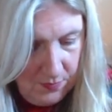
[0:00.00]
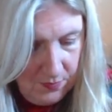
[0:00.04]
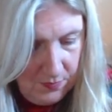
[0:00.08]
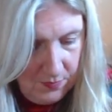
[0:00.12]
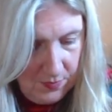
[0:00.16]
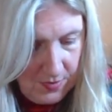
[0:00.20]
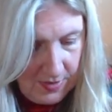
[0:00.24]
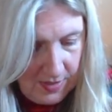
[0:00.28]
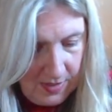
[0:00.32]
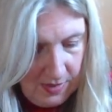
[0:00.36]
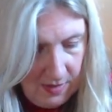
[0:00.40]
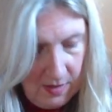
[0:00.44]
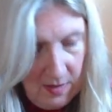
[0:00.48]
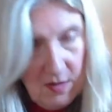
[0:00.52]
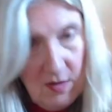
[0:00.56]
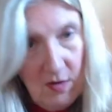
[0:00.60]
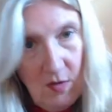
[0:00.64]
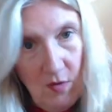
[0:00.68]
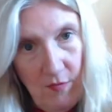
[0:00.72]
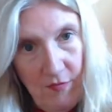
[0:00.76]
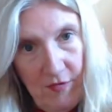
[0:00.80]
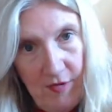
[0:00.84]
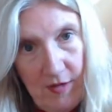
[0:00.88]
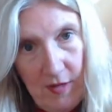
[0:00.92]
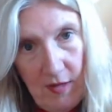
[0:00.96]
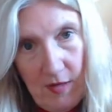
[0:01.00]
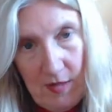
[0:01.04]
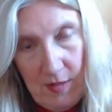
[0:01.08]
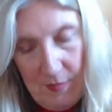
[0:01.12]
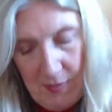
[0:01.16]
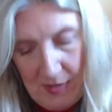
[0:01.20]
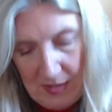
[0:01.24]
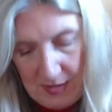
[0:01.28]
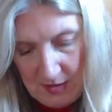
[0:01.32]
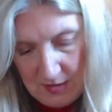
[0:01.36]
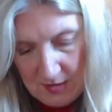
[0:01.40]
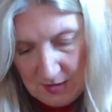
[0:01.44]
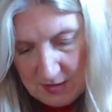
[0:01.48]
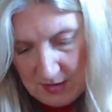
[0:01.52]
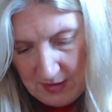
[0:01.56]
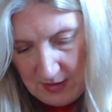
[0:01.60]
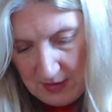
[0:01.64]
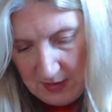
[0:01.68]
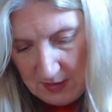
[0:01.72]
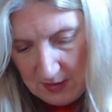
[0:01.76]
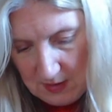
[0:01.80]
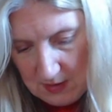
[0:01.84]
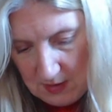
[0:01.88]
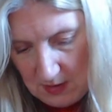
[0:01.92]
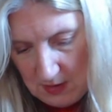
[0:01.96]
but yeah, hopefully I'll get back into
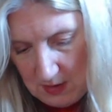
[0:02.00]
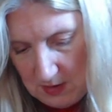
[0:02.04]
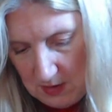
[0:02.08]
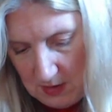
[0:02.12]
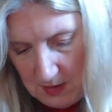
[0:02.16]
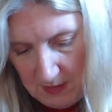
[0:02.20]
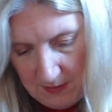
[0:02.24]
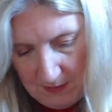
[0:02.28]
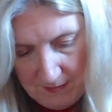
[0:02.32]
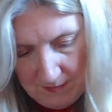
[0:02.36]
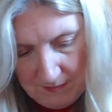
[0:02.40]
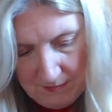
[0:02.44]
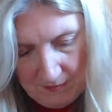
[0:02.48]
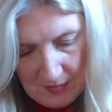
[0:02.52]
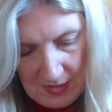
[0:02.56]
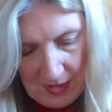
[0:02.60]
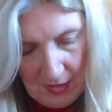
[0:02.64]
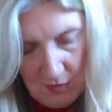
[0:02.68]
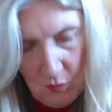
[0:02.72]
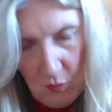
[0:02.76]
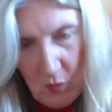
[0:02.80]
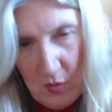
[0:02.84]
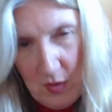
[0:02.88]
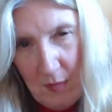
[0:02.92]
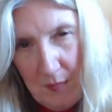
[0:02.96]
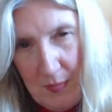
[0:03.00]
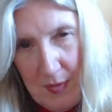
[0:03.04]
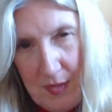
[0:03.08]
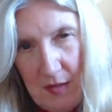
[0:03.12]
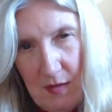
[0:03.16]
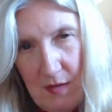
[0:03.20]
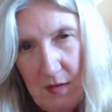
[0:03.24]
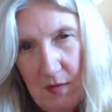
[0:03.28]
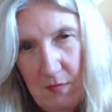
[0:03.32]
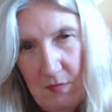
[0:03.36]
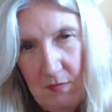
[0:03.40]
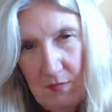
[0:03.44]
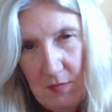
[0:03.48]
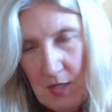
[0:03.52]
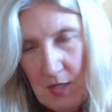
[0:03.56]
that. Um, it will be of